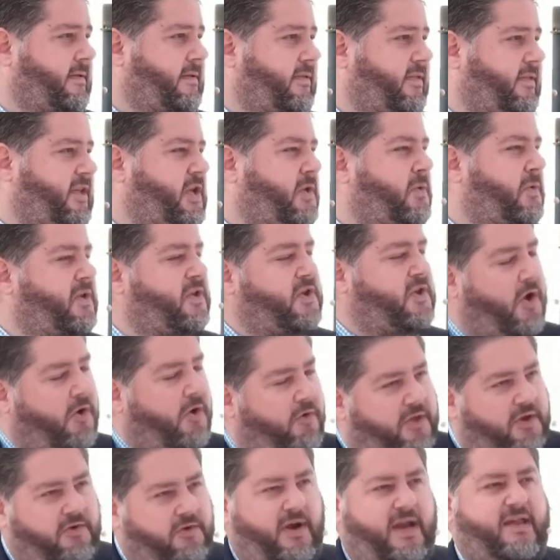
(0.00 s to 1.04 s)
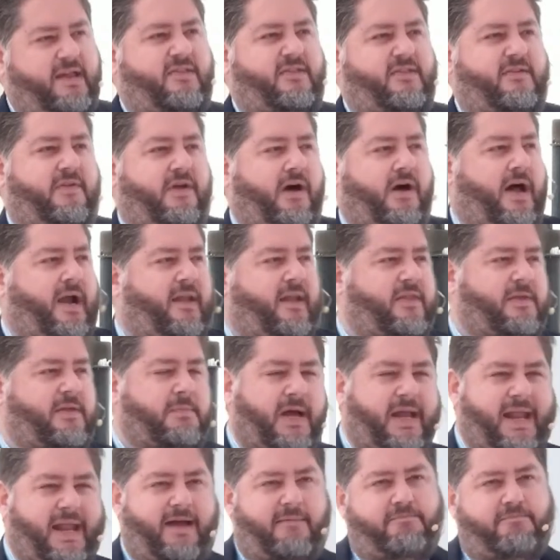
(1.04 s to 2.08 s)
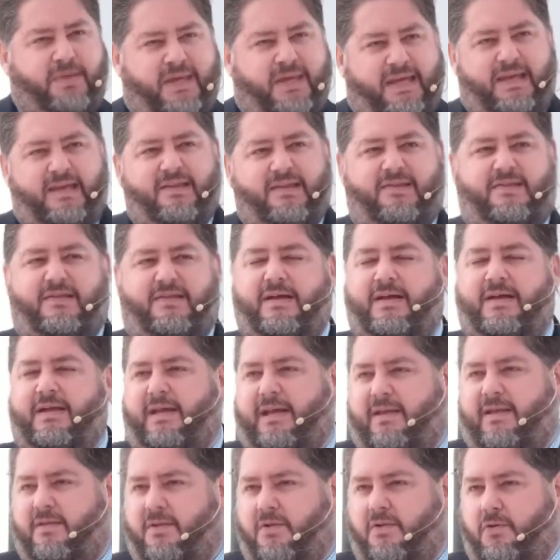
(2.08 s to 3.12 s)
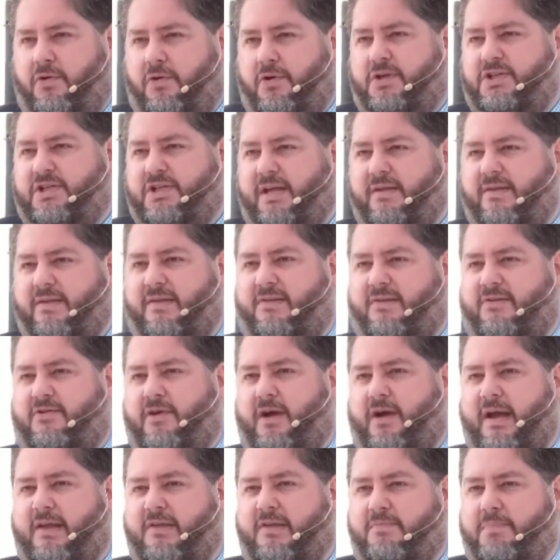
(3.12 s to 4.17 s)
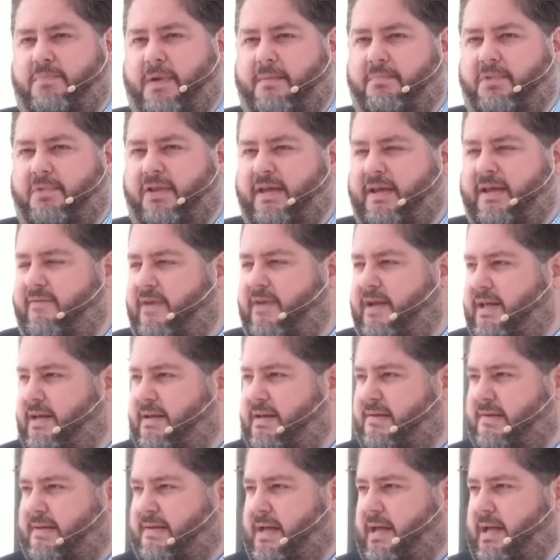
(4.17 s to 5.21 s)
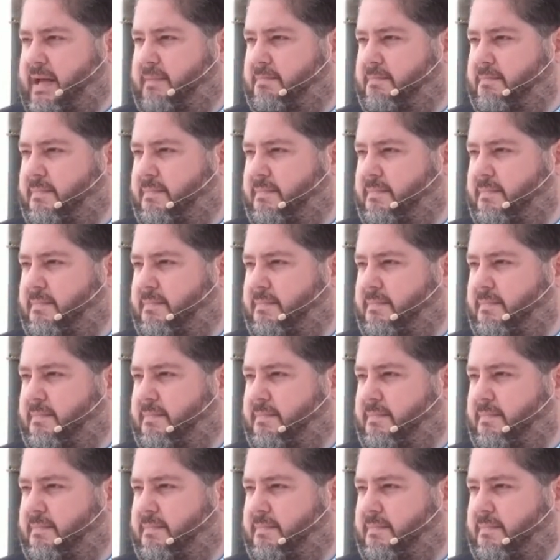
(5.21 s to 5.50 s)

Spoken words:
That you would know the grace of God and you might have peace in the Lord Jesus Christ by believing in his name.